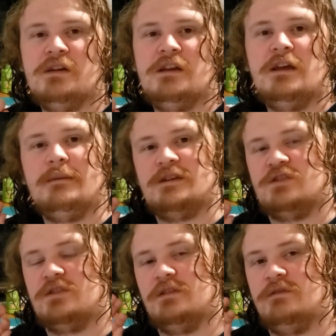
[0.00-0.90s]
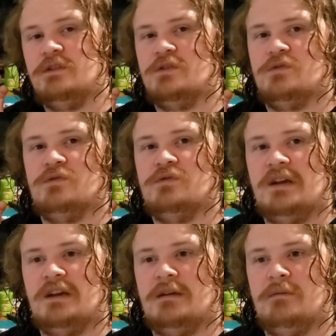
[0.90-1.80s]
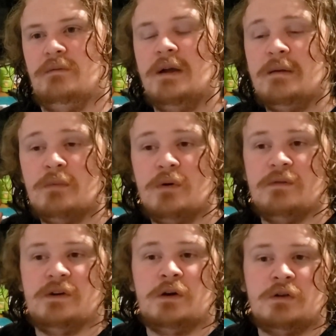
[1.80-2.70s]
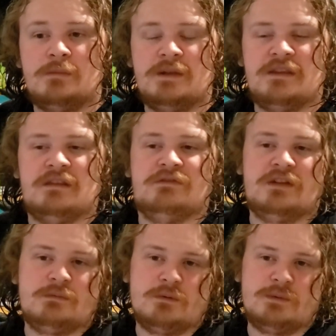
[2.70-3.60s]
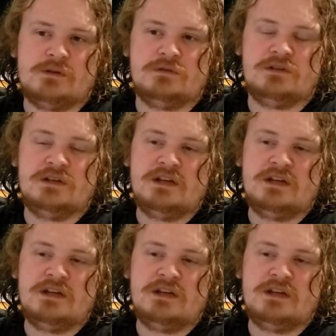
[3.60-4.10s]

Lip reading: It makes the Shieldfisher Dragon way more of an argument than the Flagberg build.